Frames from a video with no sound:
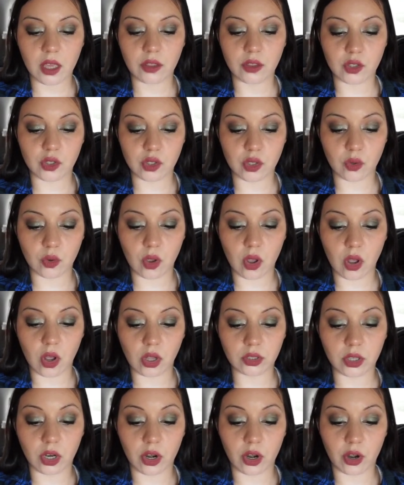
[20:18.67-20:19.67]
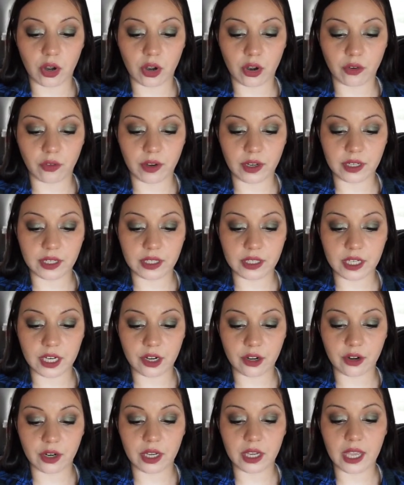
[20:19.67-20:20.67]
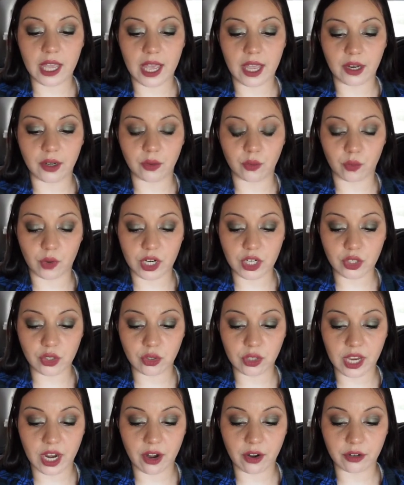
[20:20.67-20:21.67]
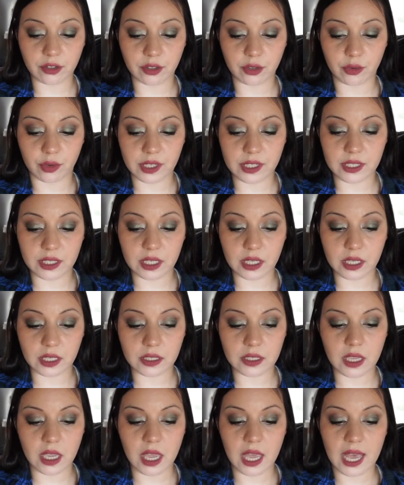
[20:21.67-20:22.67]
the so-called hereditary and racial characteristics